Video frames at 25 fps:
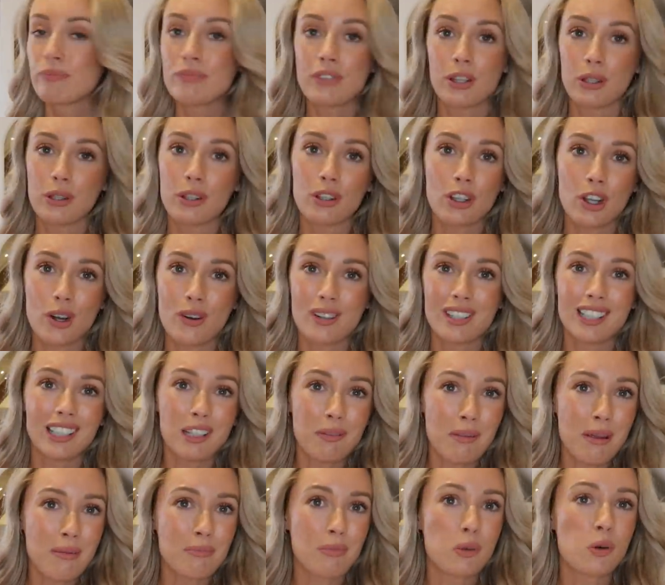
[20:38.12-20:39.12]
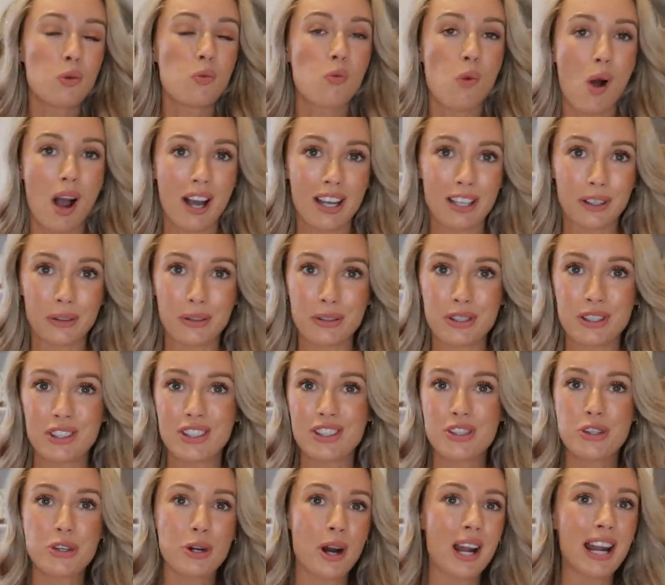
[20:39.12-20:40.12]
you can go a little bit more wild, you
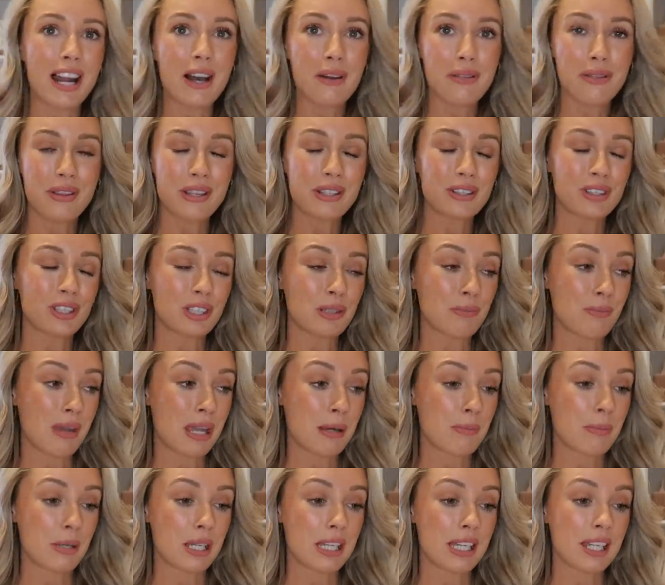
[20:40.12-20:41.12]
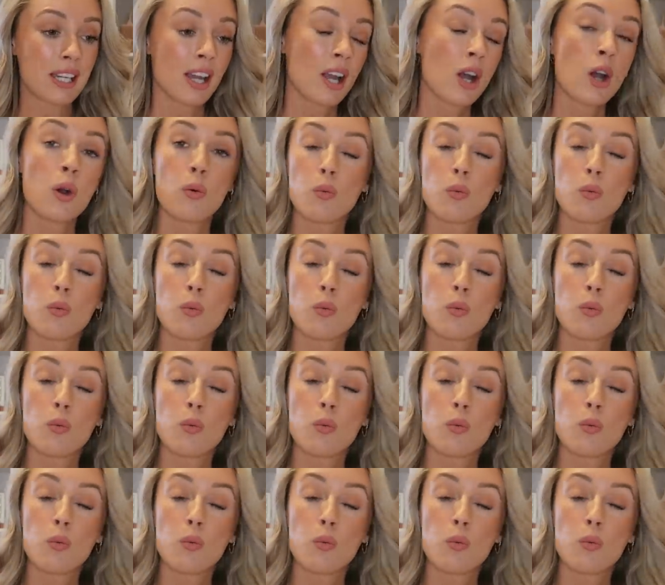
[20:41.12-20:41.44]
can try out things you maybe